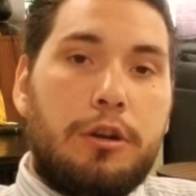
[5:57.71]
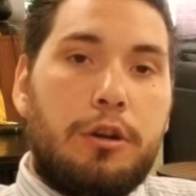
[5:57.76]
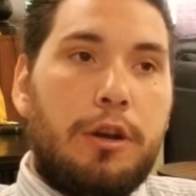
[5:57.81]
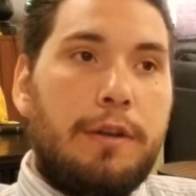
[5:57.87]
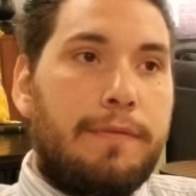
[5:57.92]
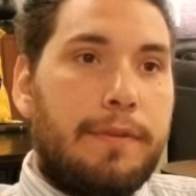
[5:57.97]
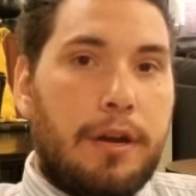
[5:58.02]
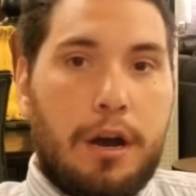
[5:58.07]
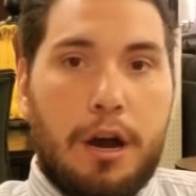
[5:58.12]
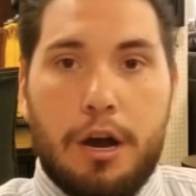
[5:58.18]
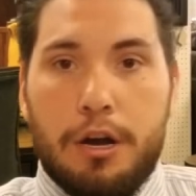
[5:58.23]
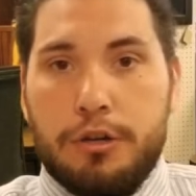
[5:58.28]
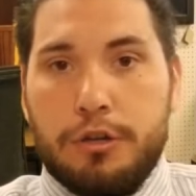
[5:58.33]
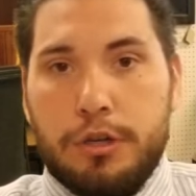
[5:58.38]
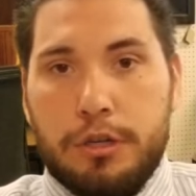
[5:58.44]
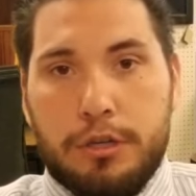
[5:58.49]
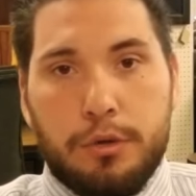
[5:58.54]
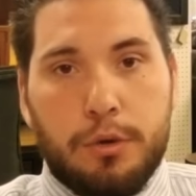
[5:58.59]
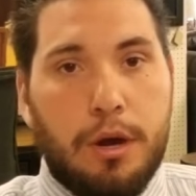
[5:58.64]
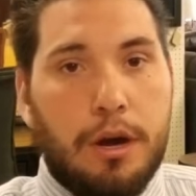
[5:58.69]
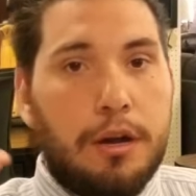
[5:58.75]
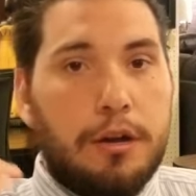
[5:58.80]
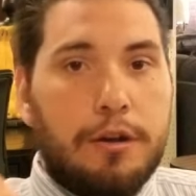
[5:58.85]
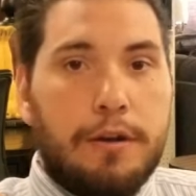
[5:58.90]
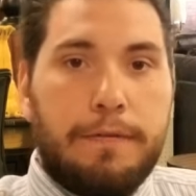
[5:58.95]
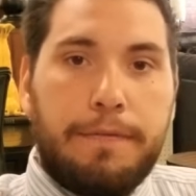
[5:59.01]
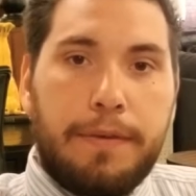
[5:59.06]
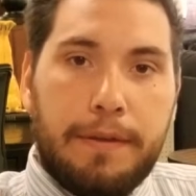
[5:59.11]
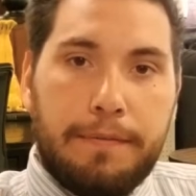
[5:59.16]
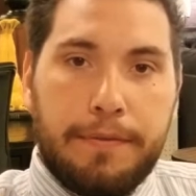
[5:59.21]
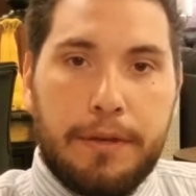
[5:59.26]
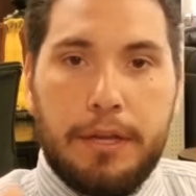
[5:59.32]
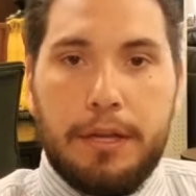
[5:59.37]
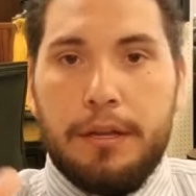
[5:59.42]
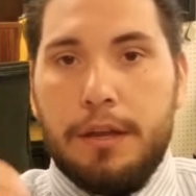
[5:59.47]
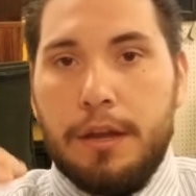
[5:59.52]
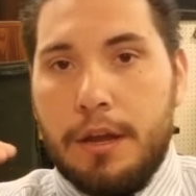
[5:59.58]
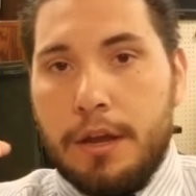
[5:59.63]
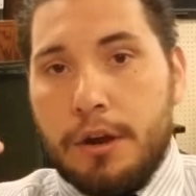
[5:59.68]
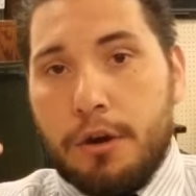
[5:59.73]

or even 100 to 150,